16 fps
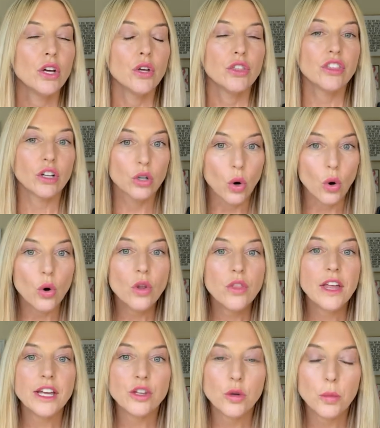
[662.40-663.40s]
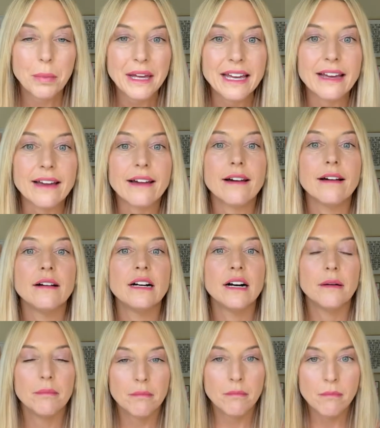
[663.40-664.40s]
the goal that you pick
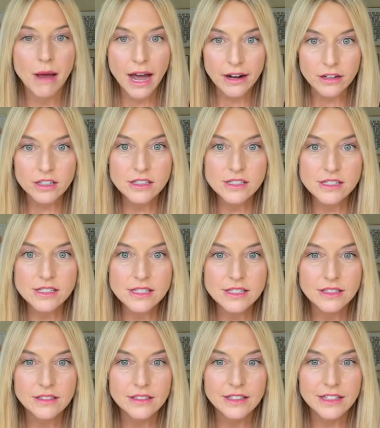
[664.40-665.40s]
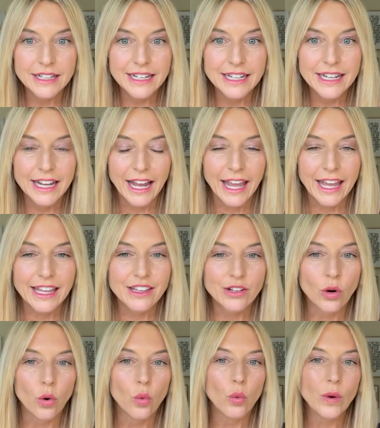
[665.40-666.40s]
matters.
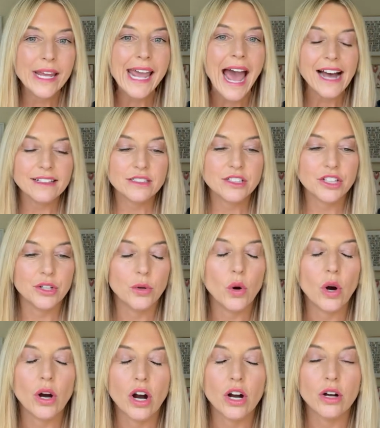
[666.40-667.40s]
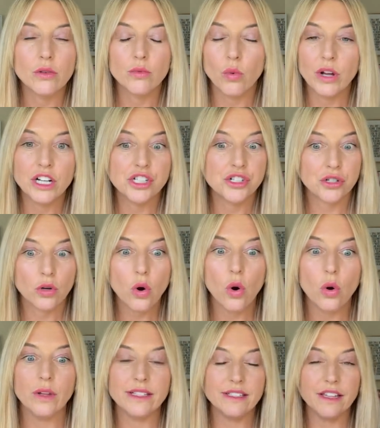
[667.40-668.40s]
We ask you, what is your
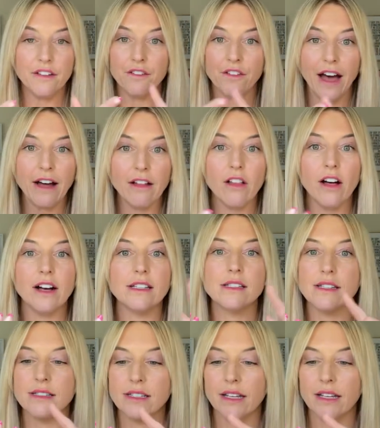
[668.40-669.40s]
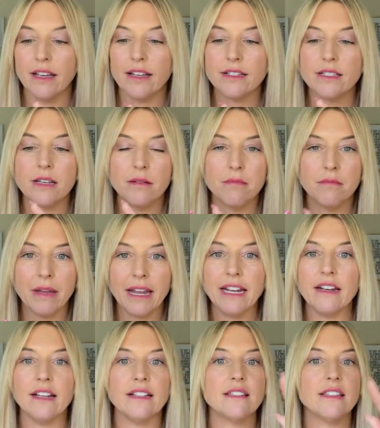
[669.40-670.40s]
goal? Is it fat loss? Is it
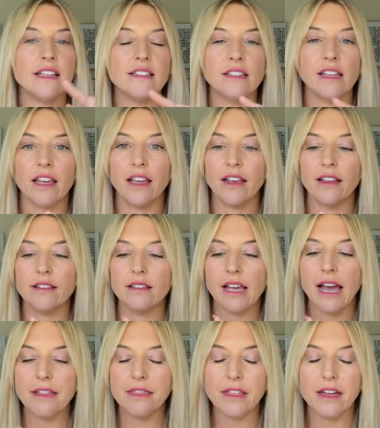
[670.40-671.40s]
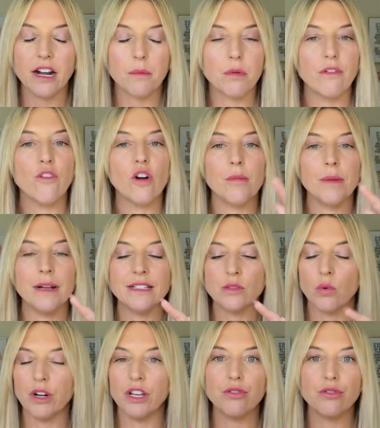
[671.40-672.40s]
maintenance? Is it athletic performance?
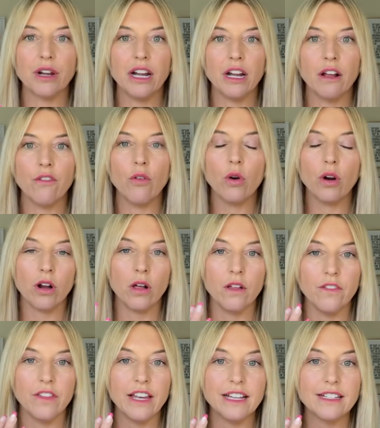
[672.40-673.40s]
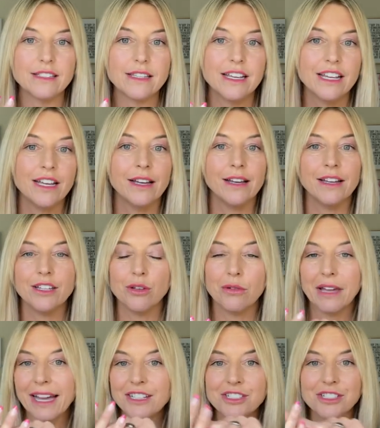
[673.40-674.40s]
What are you training for and all of this? You
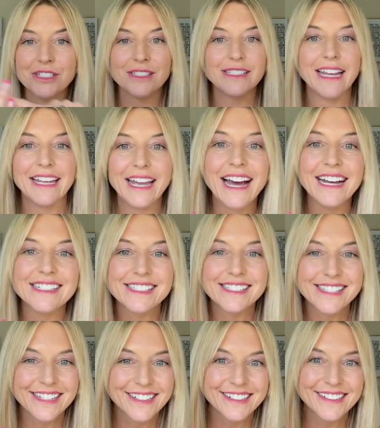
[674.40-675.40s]
can't just say yes.